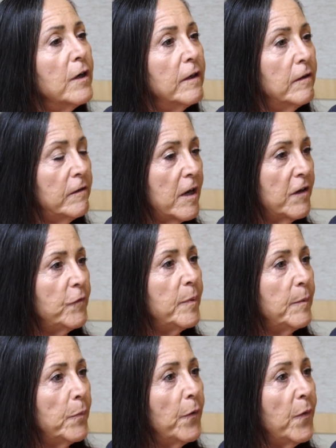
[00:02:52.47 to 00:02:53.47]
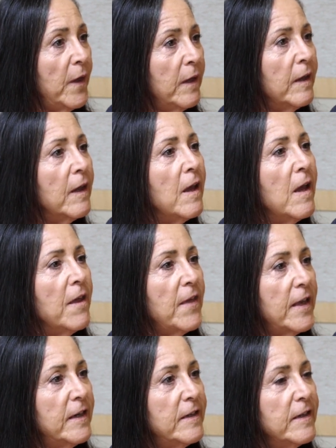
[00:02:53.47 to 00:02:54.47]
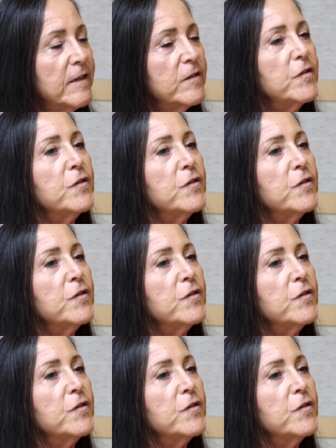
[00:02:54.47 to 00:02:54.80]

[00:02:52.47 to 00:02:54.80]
and a lot of people think that it is.